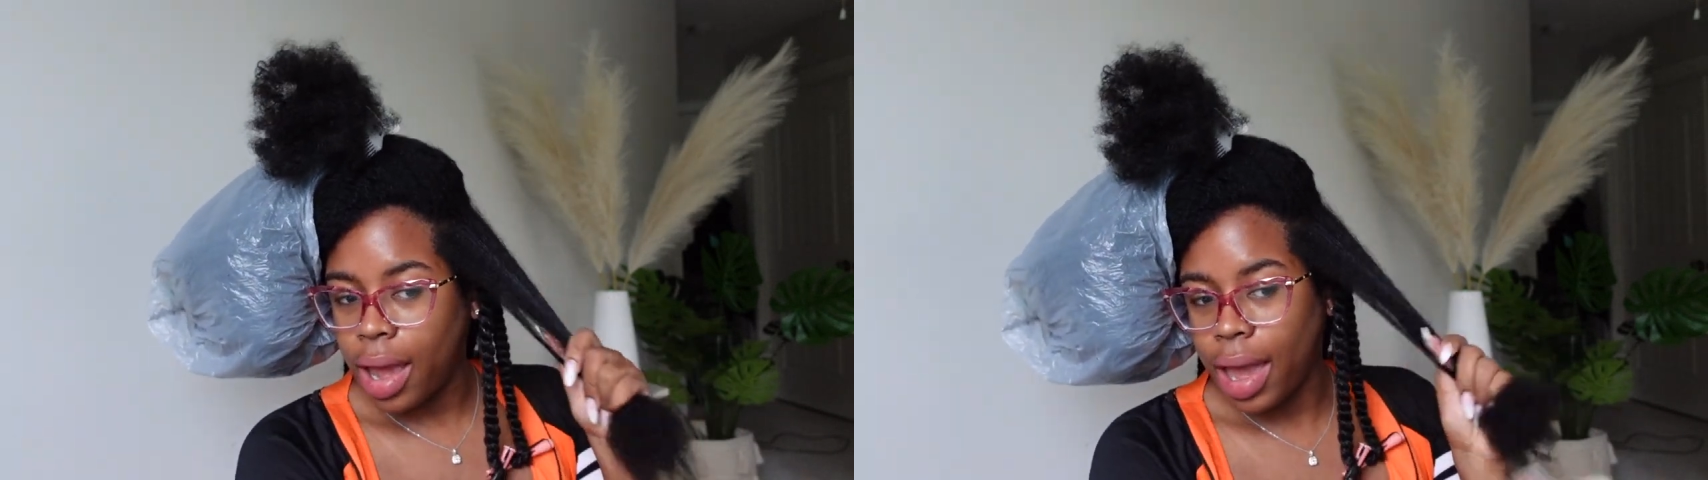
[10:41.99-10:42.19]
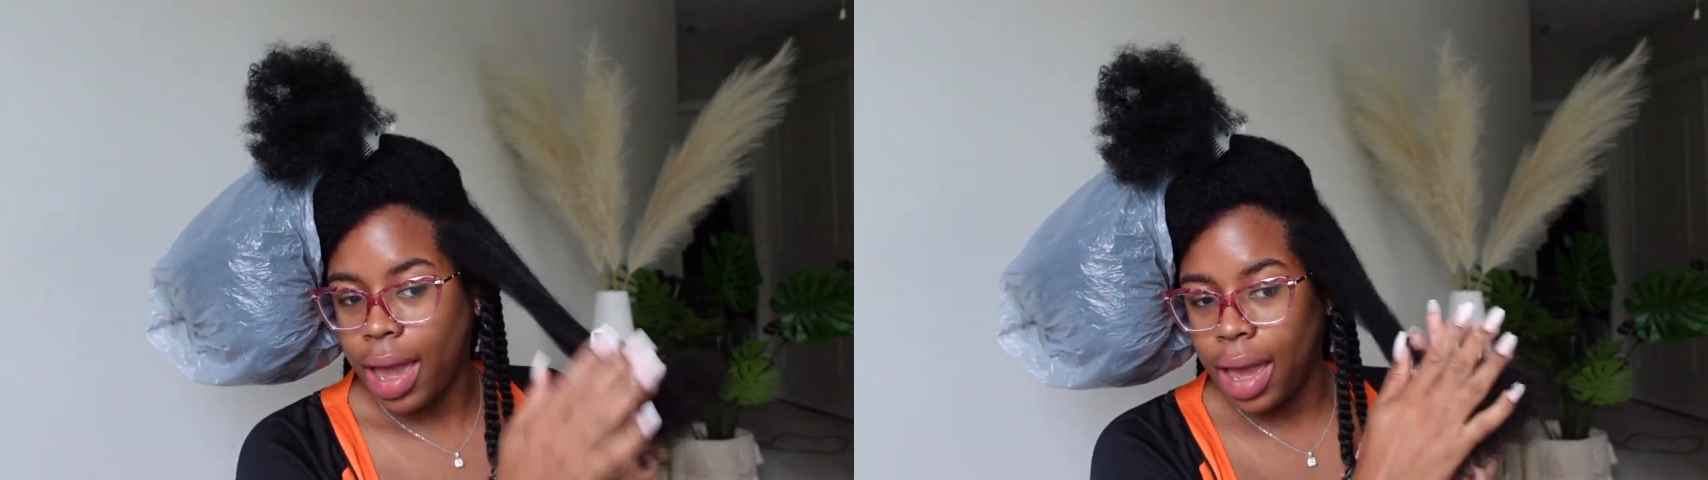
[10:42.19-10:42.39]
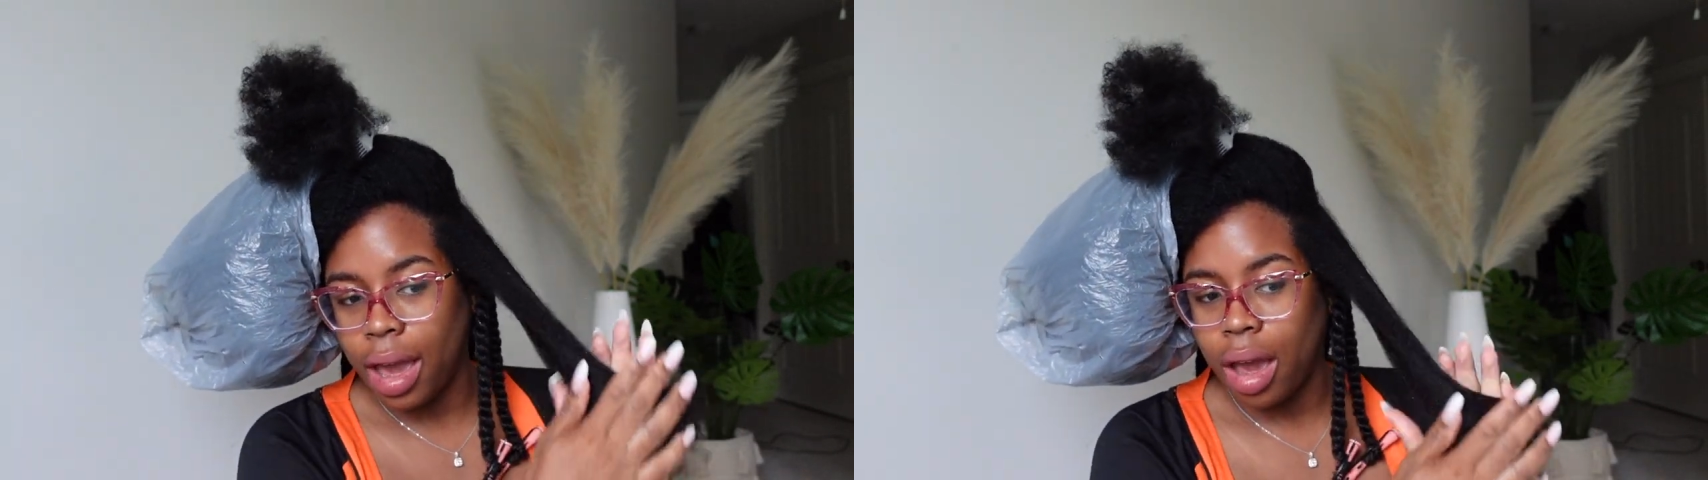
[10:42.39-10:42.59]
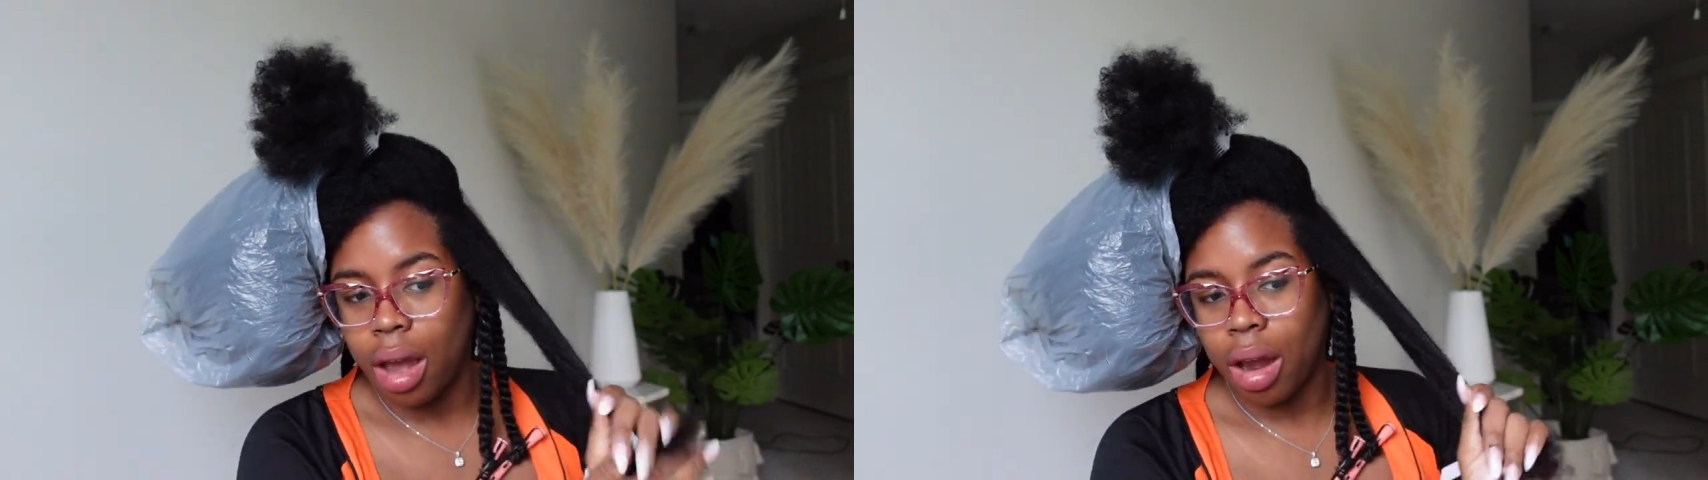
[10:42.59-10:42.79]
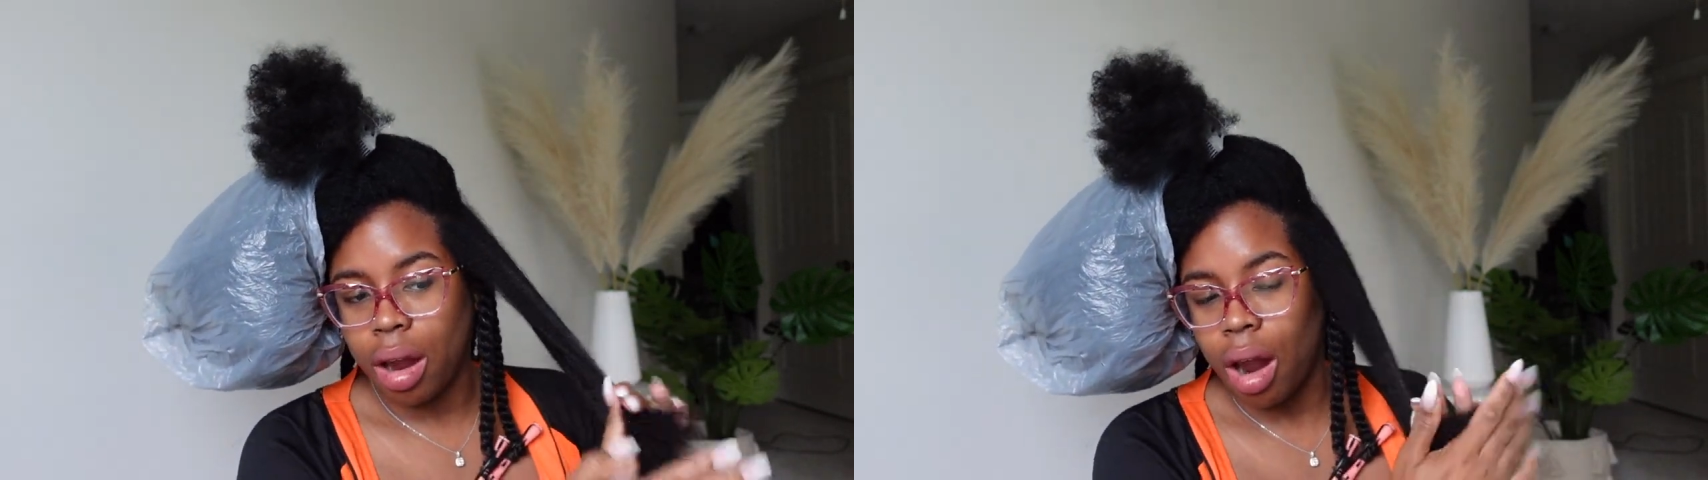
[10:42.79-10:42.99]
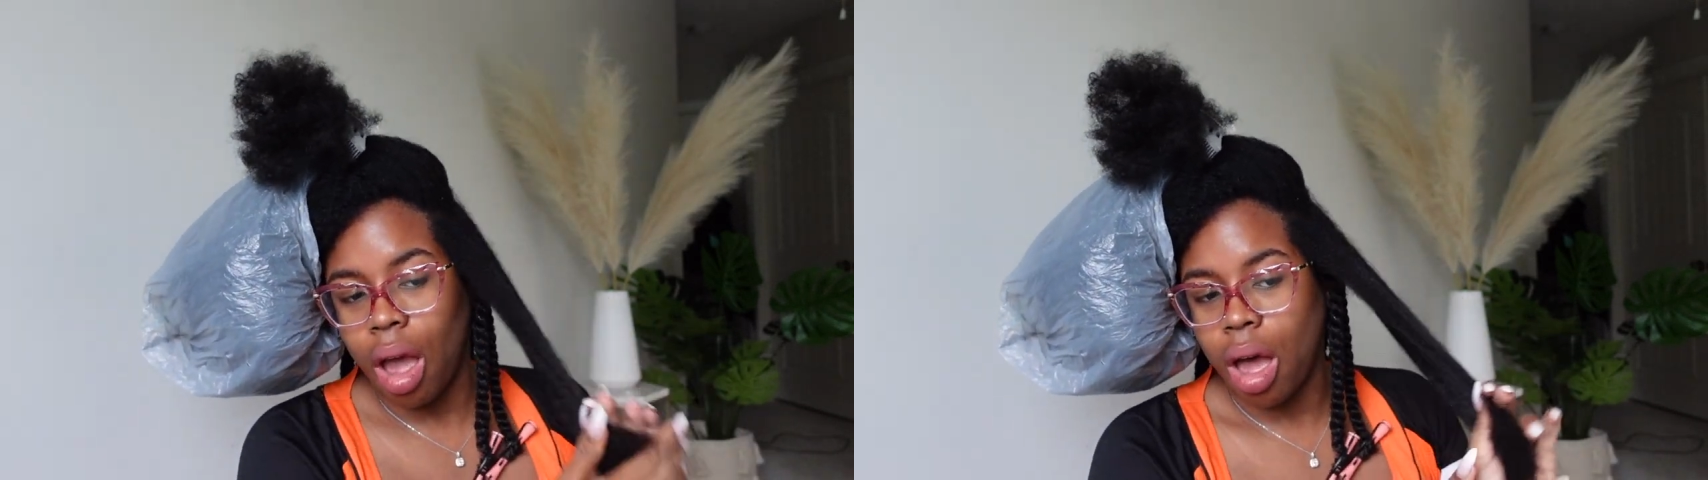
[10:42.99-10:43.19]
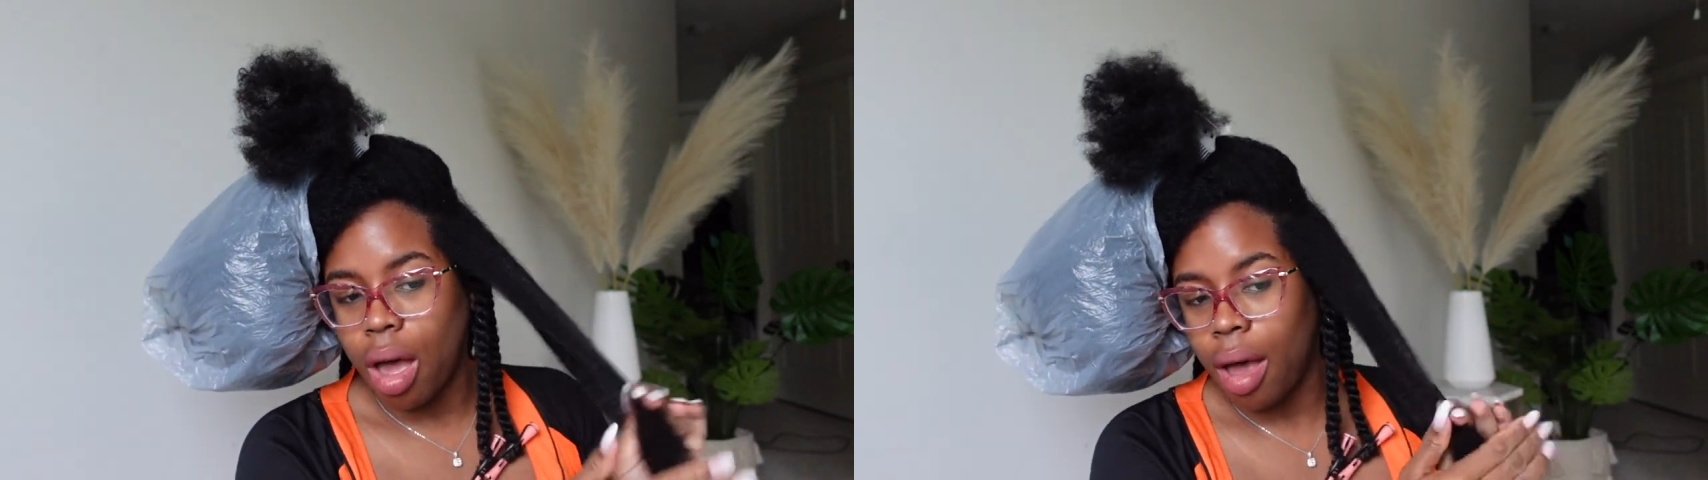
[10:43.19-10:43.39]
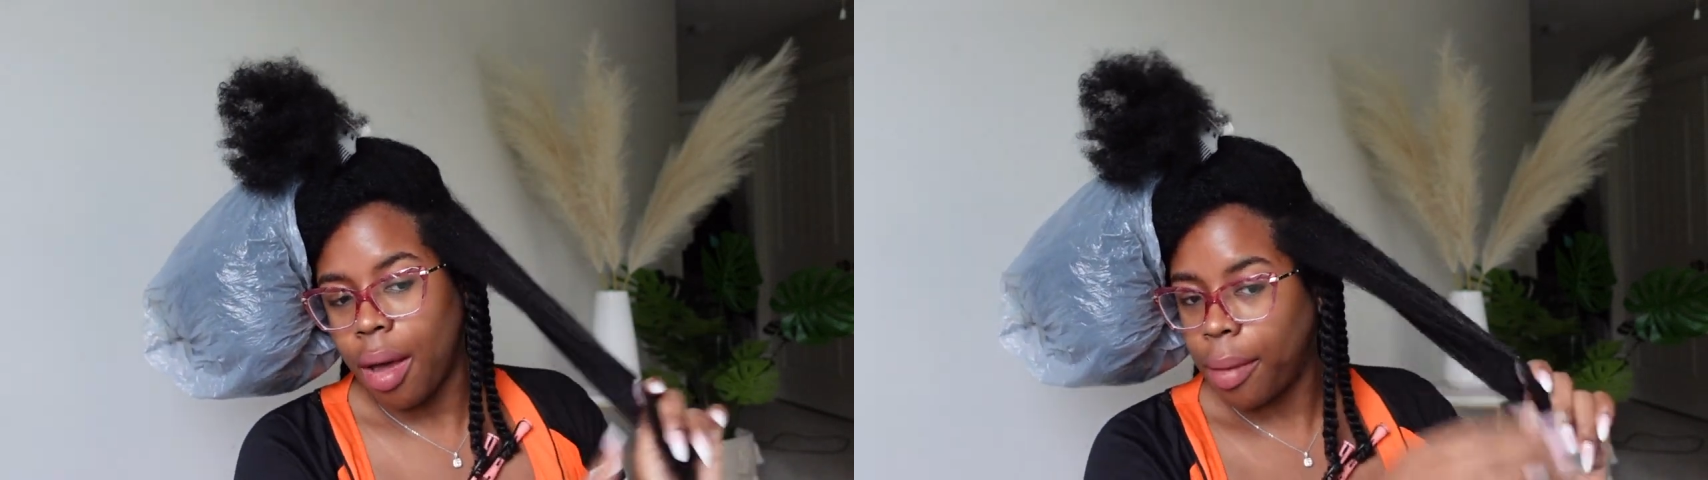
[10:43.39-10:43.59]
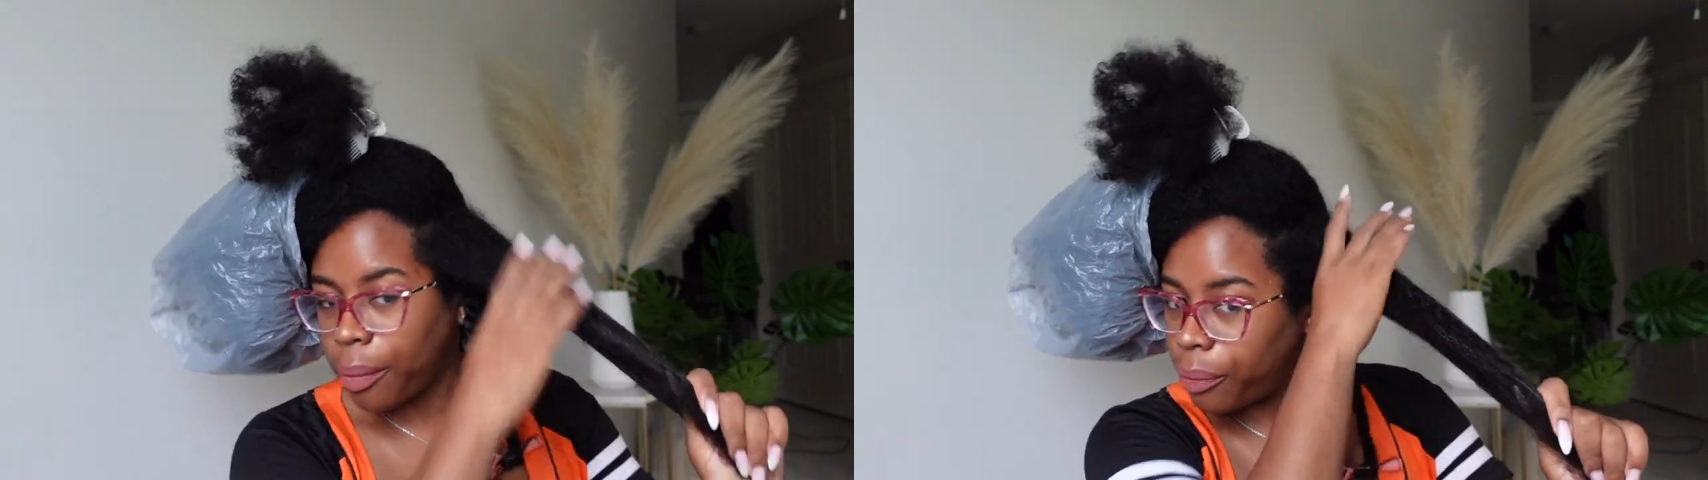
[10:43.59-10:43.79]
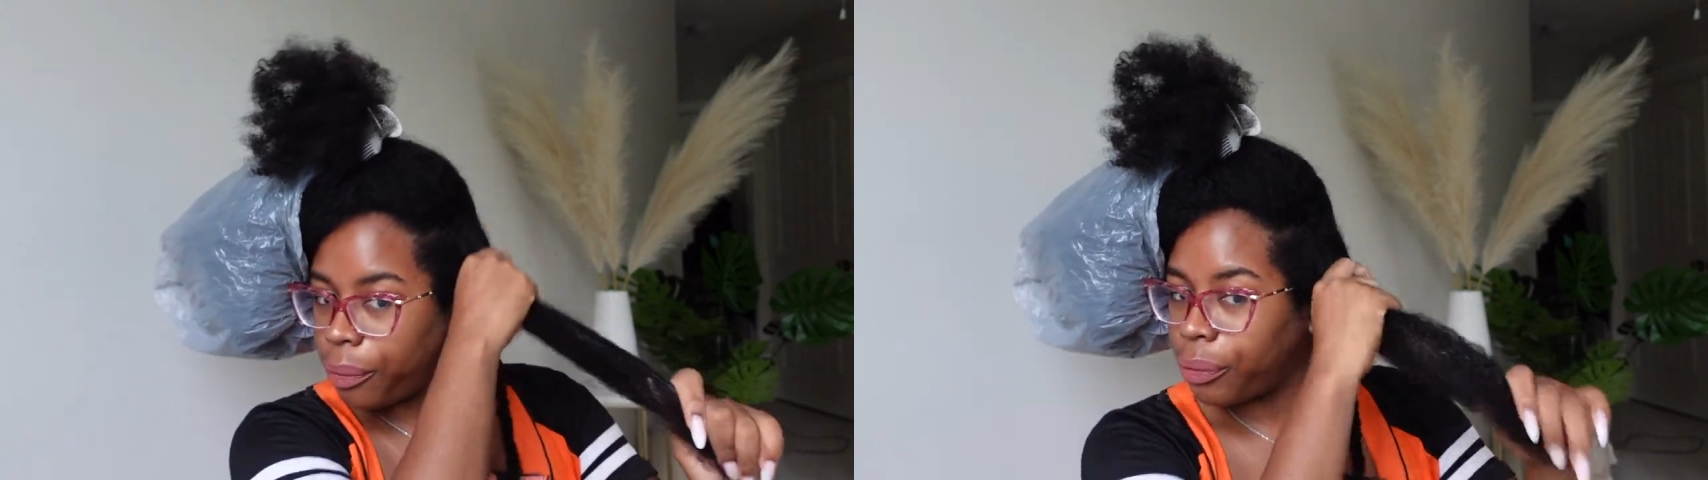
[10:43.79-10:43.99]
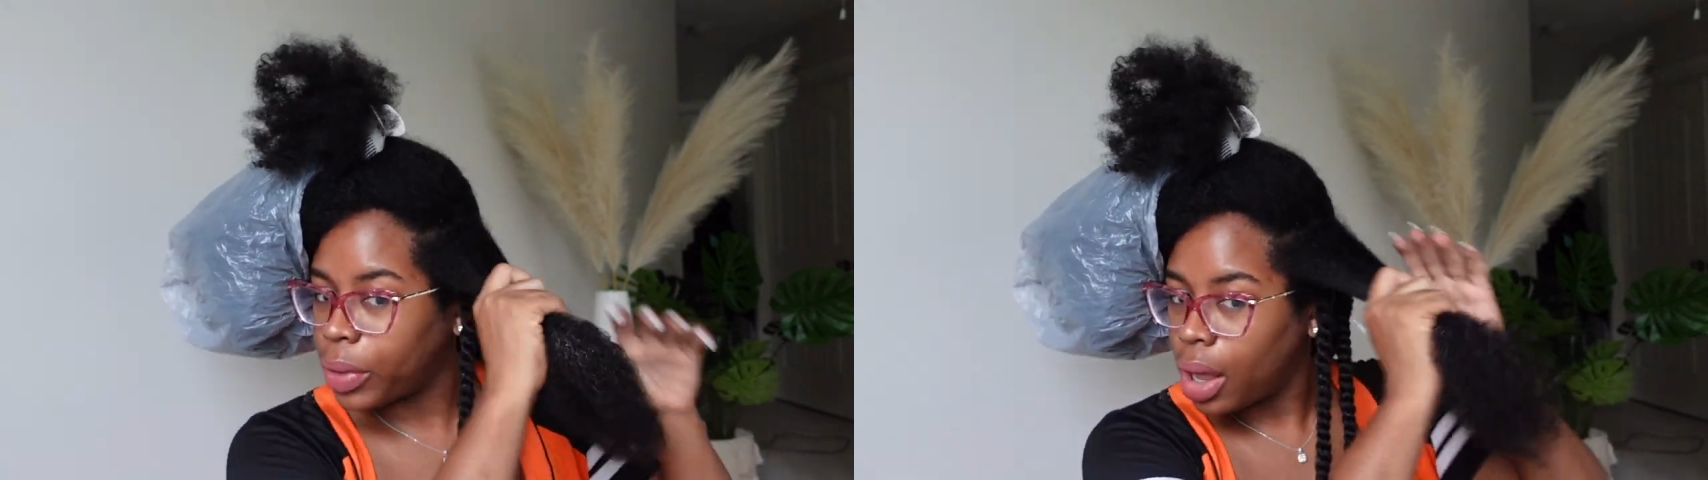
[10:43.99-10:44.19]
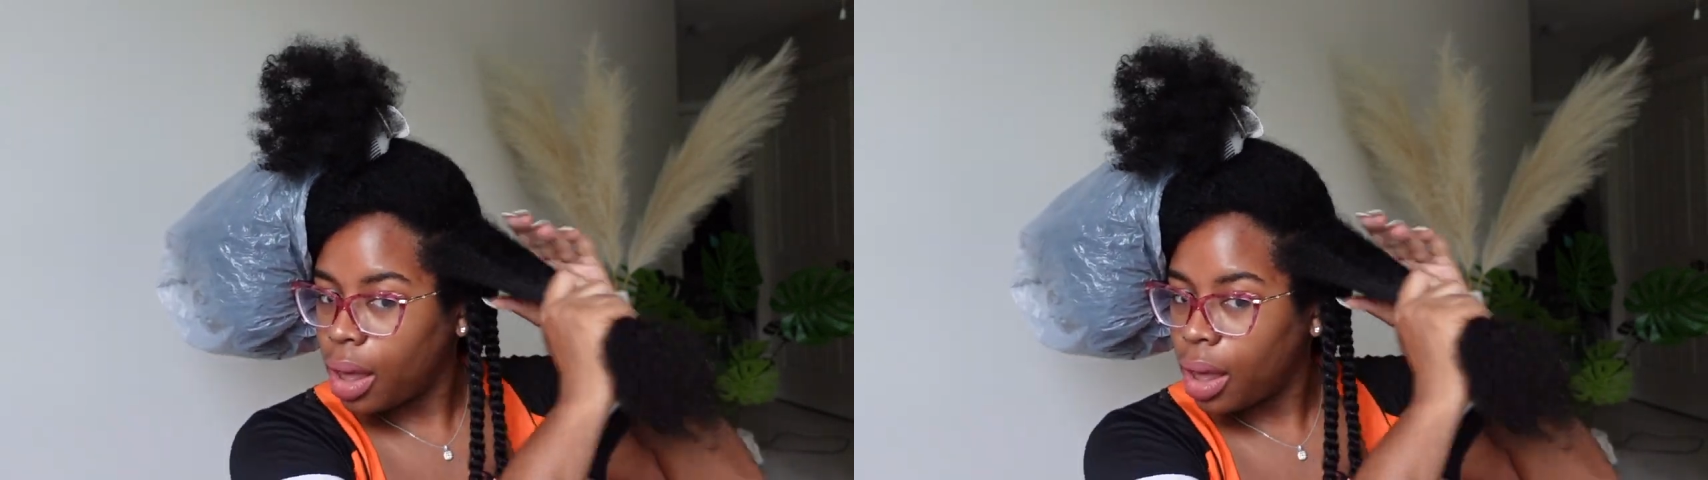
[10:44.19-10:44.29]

hair um,